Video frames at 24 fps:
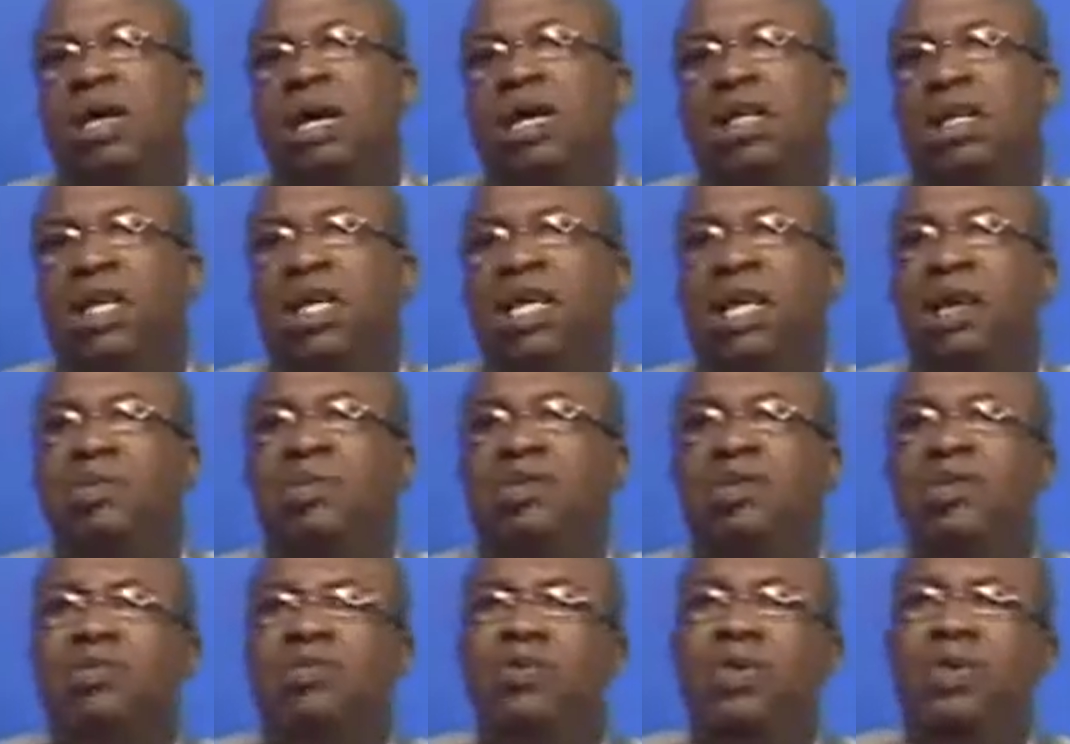And then there
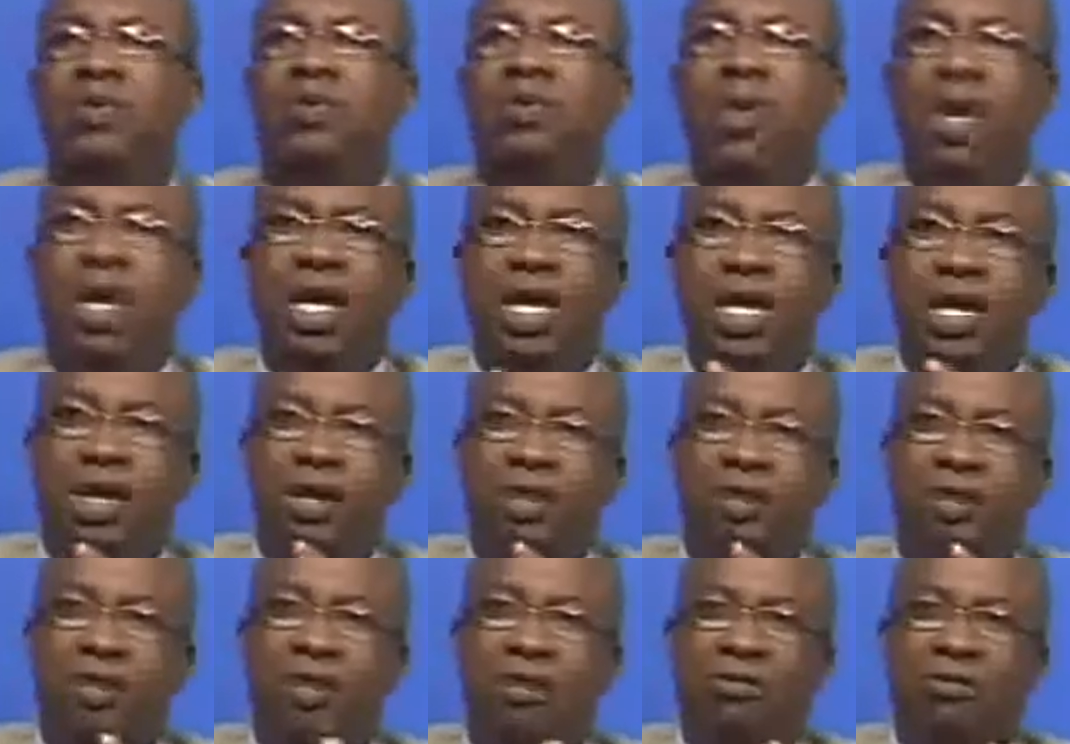must be a
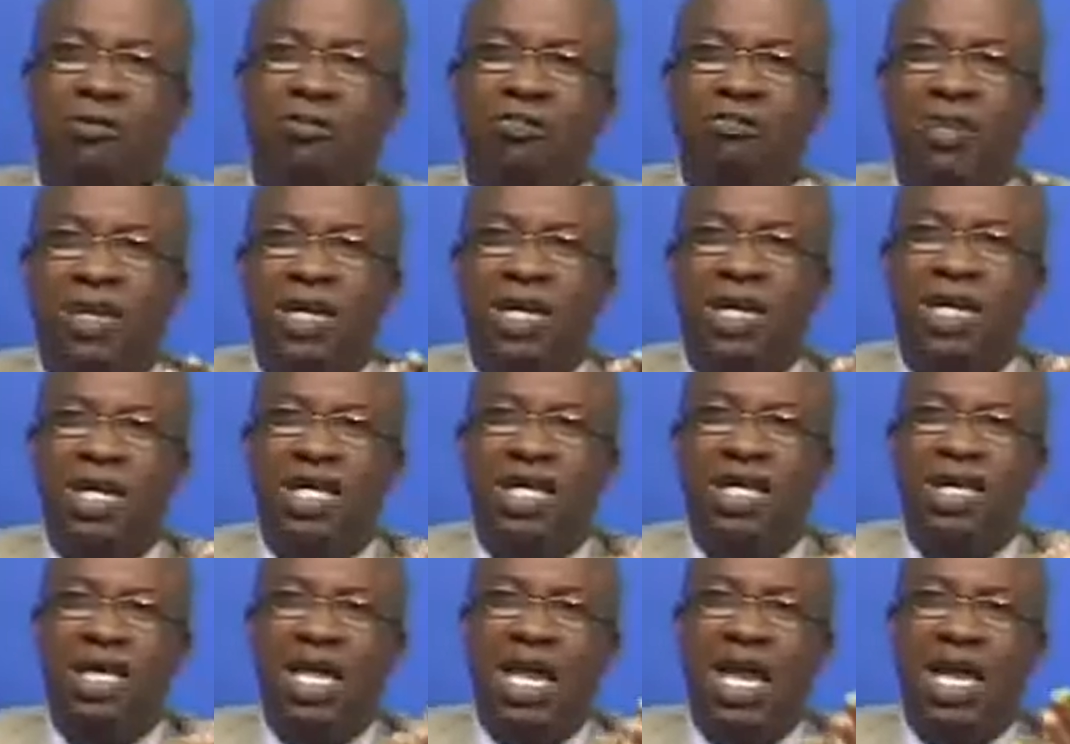way of
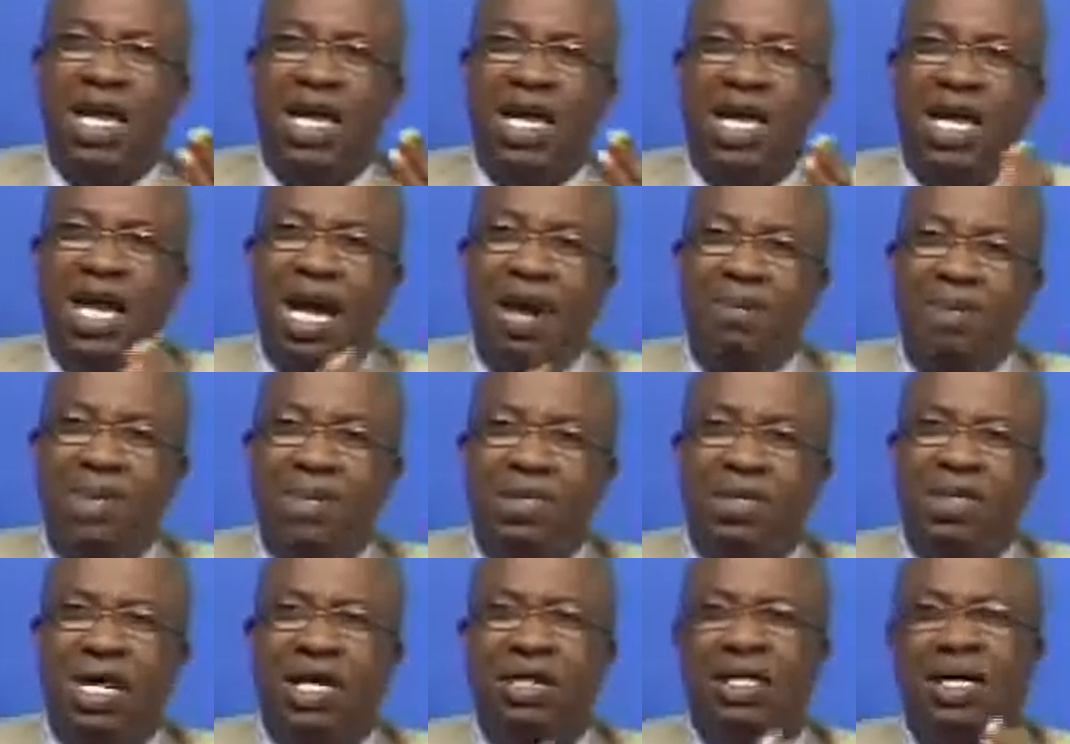bringing the
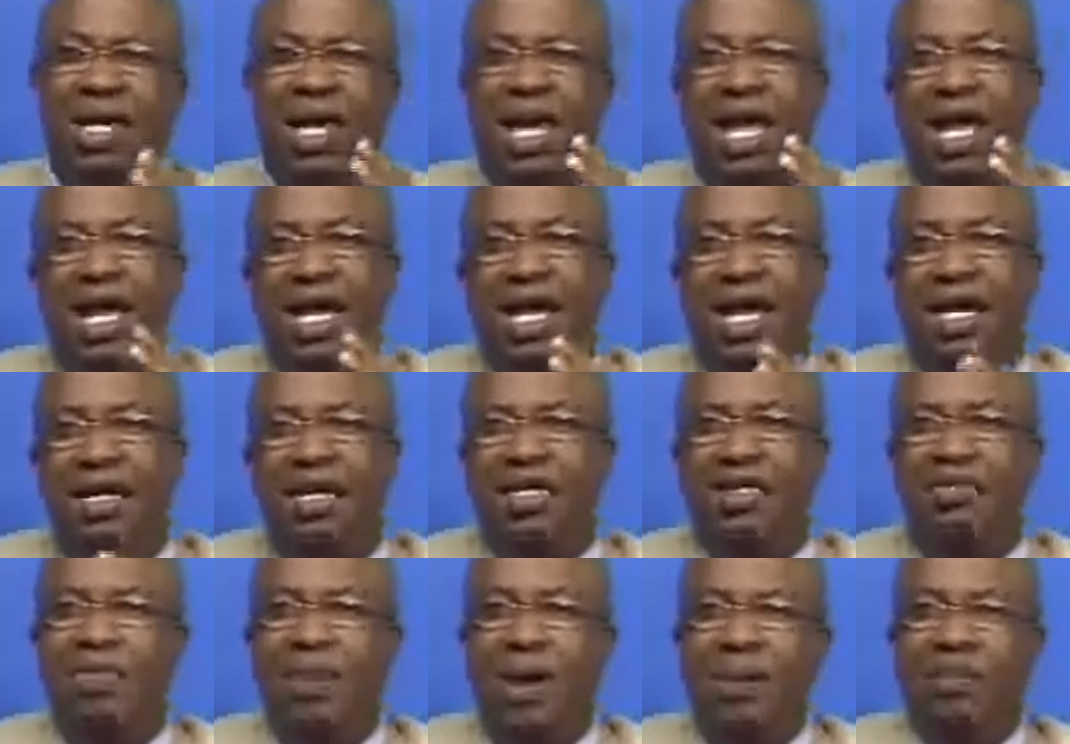gametes, that the egg and
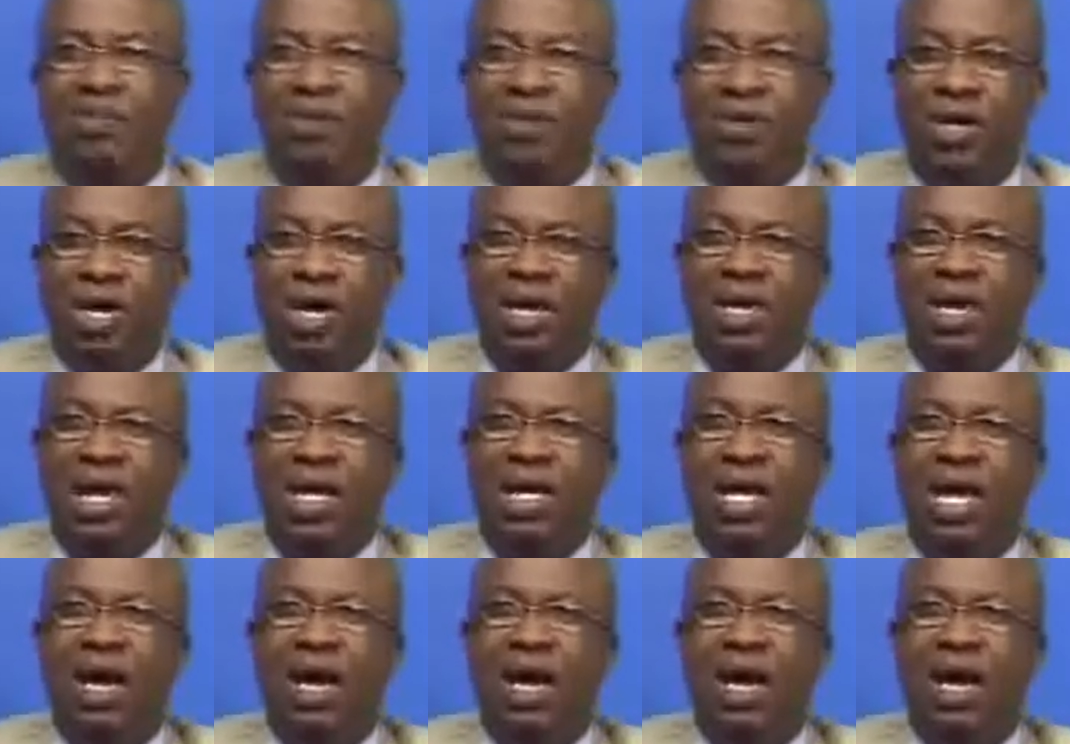the sperm together.